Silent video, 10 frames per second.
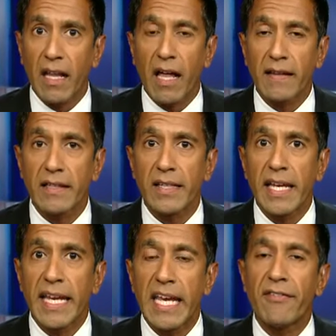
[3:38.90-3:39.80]
on this,
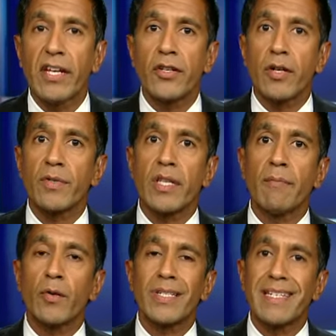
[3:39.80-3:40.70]
even in terms of the
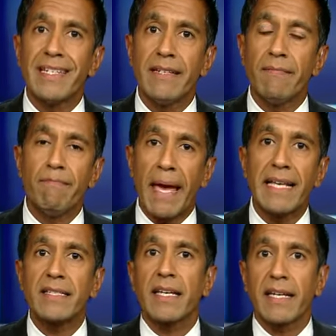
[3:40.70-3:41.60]
most
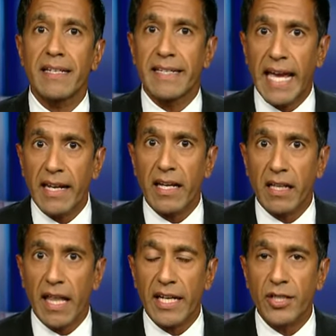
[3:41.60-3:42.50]
basic data
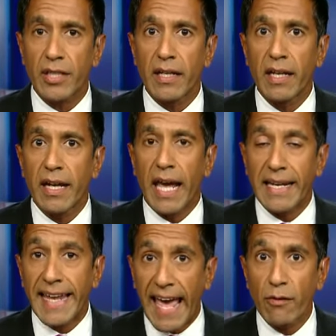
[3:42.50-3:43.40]
collection
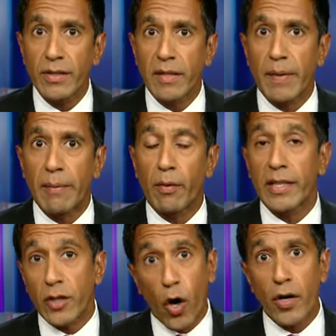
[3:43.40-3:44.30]
and counting people.
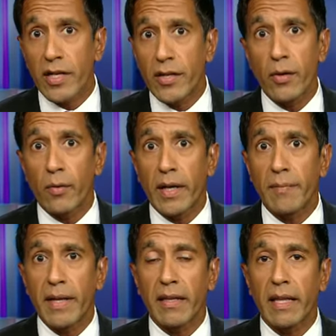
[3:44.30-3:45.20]
It's hard to do,
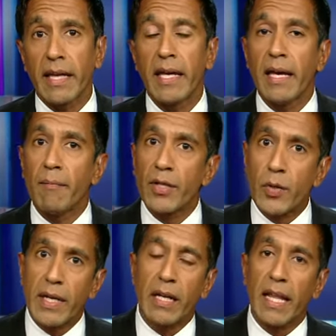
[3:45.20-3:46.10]
admittedly, but
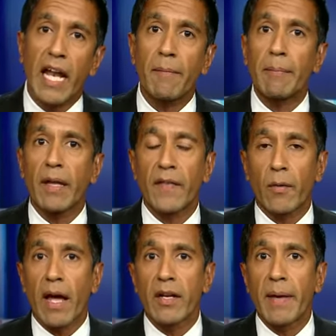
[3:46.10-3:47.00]
you need a lot of people on the
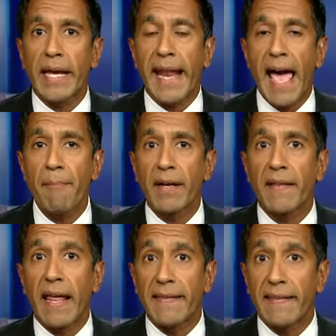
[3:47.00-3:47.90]
ground to make it happen,
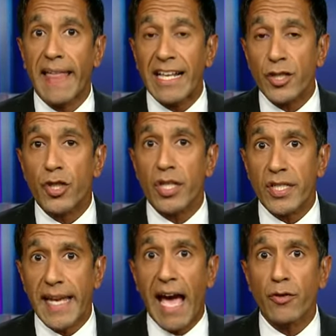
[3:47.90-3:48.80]
and that's
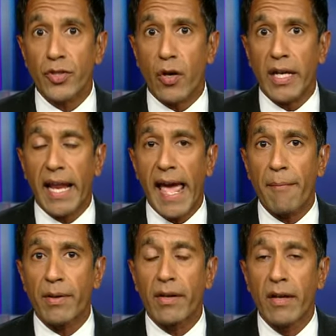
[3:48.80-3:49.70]
just now starting to
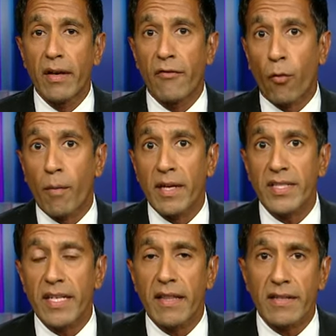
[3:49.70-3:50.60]
happen 4
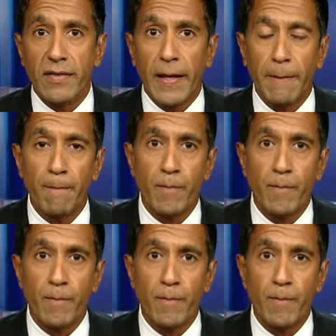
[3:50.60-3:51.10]
months into this thing.